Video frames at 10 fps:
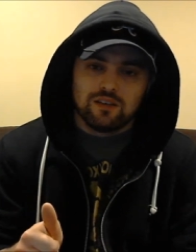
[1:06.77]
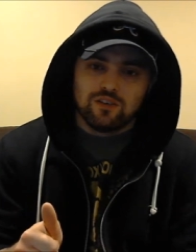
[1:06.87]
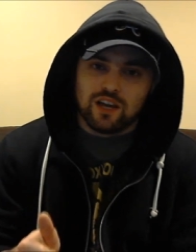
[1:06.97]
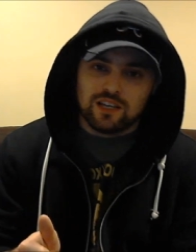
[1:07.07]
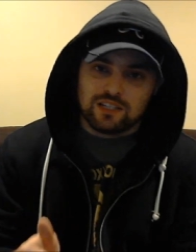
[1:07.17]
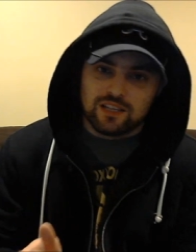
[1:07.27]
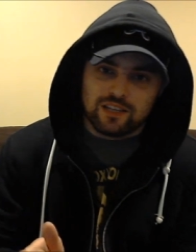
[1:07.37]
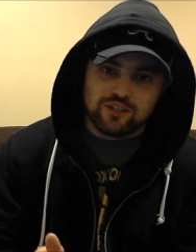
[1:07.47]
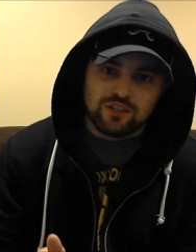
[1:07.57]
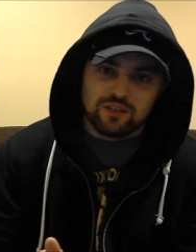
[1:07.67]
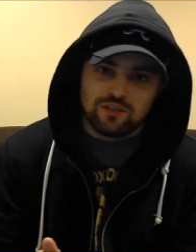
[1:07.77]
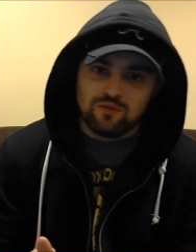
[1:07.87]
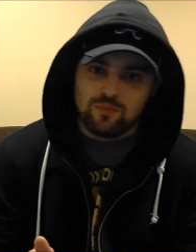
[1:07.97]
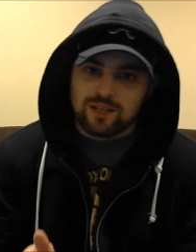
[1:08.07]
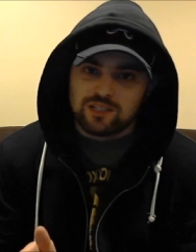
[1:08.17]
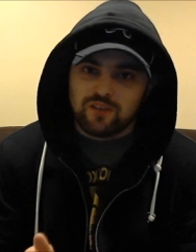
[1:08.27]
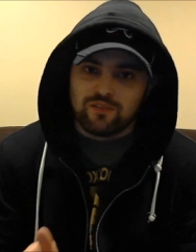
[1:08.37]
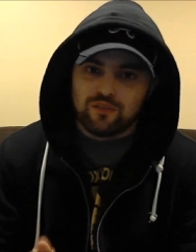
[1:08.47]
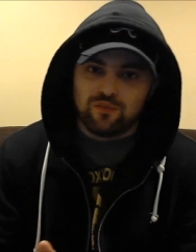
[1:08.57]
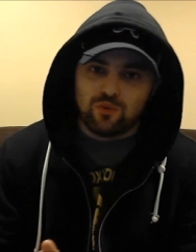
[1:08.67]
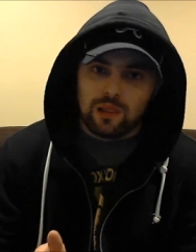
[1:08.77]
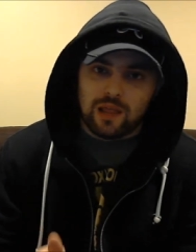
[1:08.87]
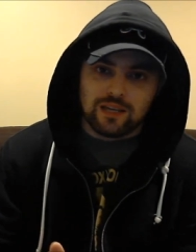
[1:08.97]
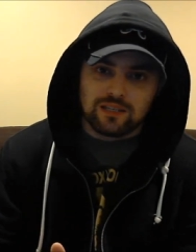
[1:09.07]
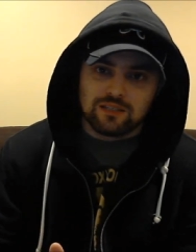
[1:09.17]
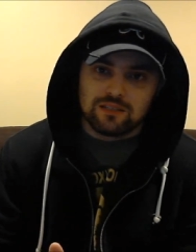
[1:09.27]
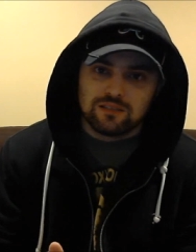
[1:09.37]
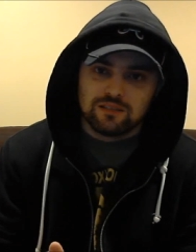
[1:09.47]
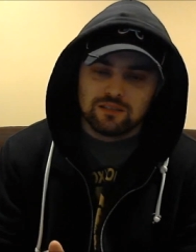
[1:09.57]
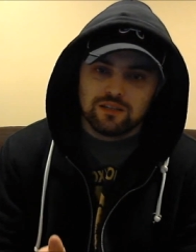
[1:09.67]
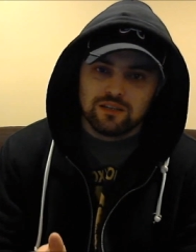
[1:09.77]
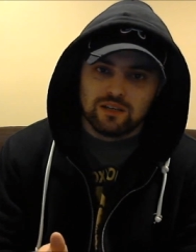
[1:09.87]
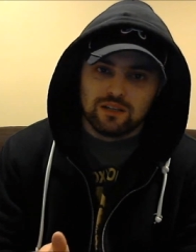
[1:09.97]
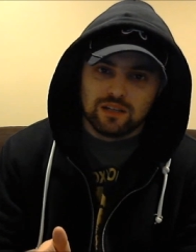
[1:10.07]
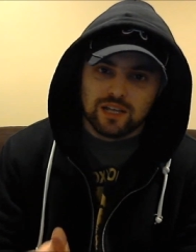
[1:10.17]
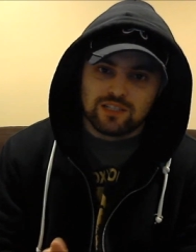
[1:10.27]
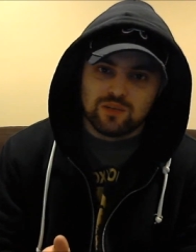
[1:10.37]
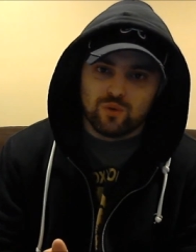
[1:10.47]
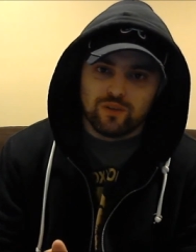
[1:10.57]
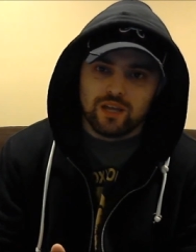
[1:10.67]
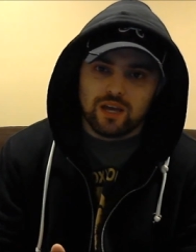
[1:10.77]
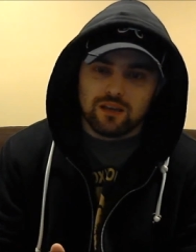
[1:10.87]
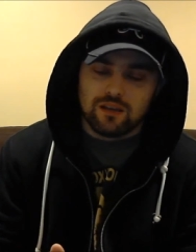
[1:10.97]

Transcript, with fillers: You guys got that shit to about seventy-four likes in less than one day.